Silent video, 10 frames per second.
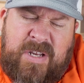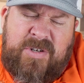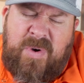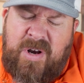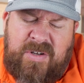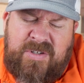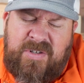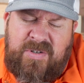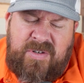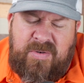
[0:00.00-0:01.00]
Nationwide
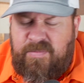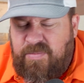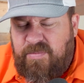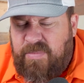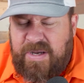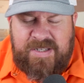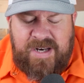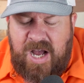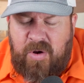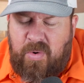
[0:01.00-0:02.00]
also makes
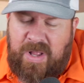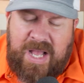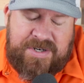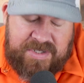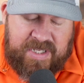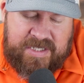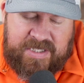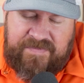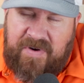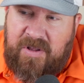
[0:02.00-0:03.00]
an aqua latch
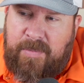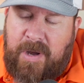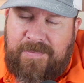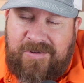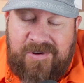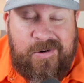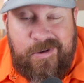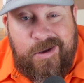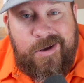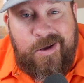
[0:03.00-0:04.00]
that's fairly popular.
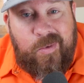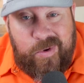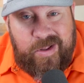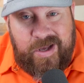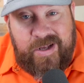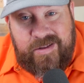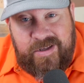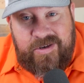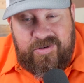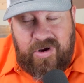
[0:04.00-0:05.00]
We like
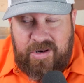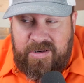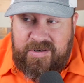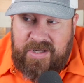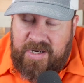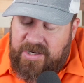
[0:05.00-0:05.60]
the Trident 10